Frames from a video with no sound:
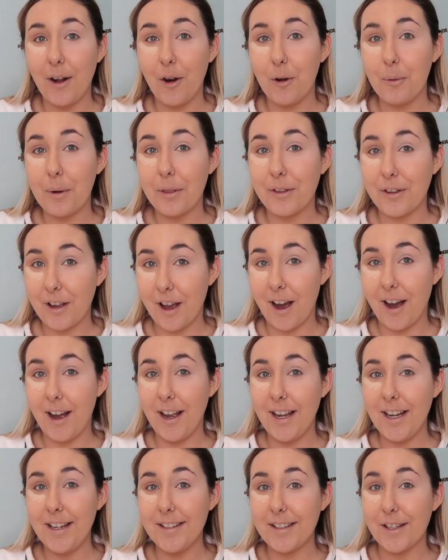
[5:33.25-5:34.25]
along with
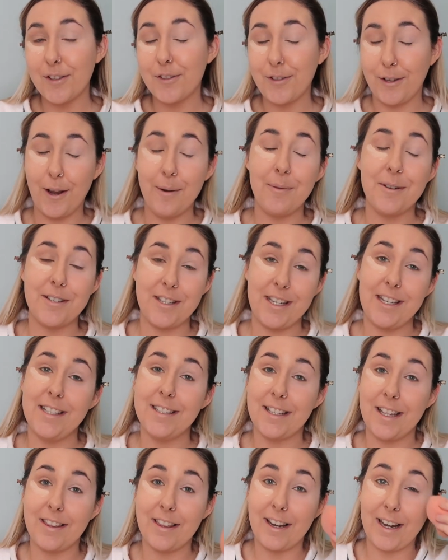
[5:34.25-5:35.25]
guys so much
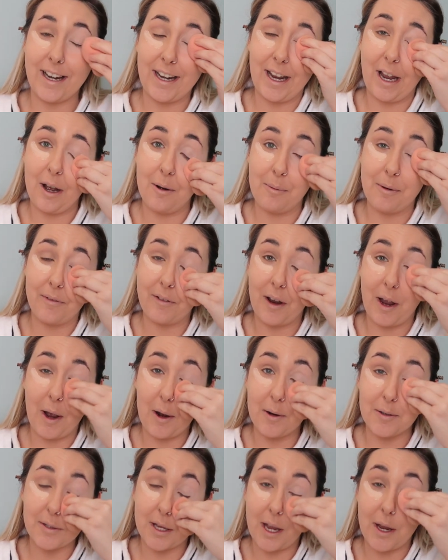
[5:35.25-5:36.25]
easier than I get on with
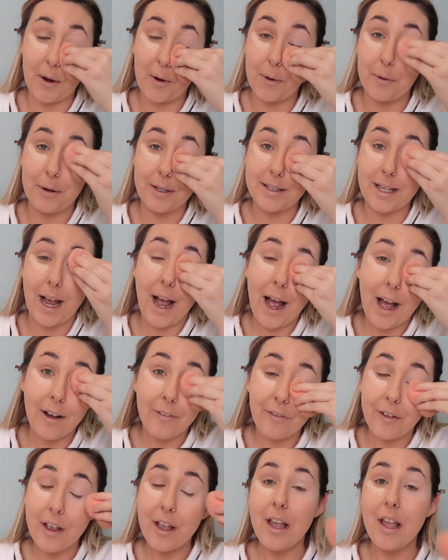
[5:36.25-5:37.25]
girls. I always
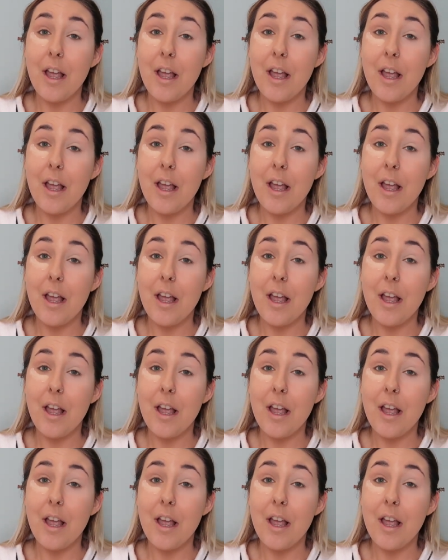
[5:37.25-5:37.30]
have.